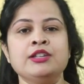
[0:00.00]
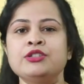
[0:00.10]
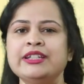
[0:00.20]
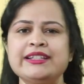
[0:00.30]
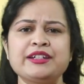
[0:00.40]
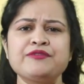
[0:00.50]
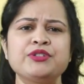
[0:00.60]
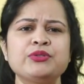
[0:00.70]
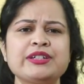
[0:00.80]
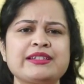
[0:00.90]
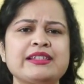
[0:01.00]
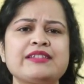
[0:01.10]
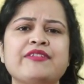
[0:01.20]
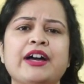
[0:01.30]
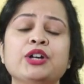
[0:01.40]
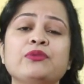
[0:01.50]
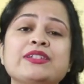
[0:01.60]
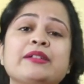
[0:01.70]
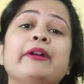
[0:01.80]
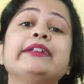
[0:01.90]
So these are a few reasons why a
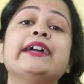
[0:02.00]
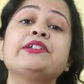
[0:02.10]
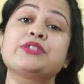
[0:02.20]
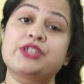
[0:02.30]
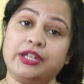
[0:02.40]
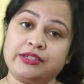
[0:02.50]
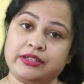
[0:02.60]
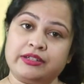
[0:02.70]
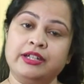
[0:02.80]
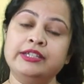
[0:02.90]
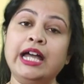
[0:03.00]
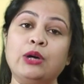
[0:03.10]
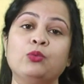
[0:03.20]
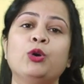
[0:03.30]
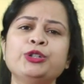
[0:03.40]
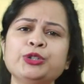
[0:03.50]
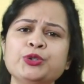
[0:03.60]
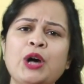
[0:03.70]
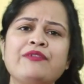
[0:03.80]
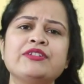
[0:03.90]
visa might get rejected. Now, what to
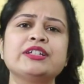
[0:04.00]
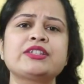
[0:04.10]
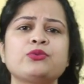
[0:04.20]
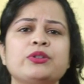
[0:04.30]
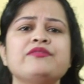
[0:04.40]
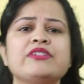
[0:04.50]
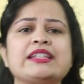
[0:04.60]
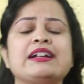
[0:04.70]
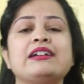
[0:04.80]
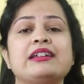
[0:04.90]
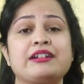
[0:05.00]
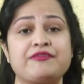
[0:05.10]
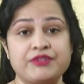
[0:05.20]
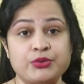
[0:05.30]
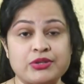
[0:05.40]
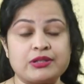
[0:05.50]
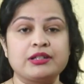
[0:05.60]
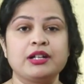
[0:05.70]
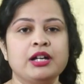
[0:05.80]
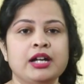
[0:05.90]
do after the student visa refusal?
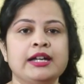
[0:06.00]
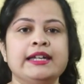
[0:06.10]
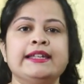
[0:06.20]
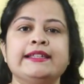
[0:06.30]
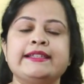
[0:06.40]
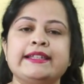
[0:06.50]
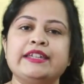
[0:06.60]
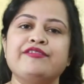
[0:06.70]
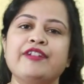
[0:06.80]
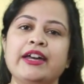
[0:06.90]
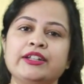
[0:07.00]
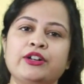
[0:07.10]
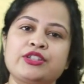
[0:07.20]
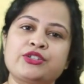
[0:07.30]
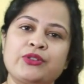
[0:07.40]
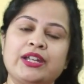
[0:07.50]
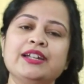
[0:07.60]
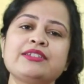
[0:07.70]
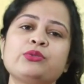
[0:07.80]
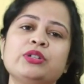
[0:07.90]
See, if an
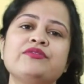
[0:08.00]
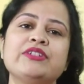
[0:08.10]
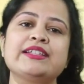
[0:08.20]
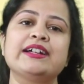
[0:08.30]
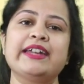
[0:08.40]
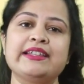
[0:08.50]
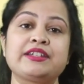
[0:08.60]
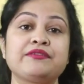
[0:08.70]
Australian student visa gets